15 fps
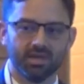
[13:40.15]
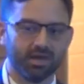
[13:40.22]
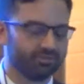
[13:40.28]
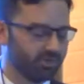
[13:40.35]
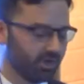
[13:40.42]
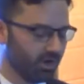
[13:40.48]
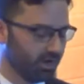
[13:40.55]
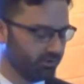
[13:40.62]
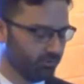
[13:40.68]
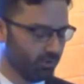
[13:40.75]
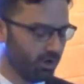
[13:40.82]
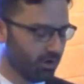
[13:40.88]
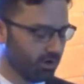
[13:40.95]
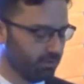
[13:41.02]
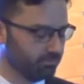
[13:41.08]
not the God
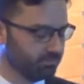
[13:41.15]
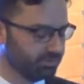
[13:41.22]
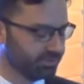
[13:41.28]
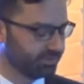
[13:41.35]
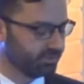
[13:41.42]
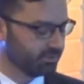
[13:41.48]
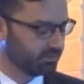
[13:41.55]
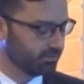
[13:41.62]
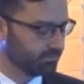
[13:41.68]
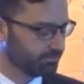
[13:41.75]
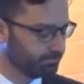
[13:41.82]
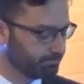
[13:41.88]
who harms.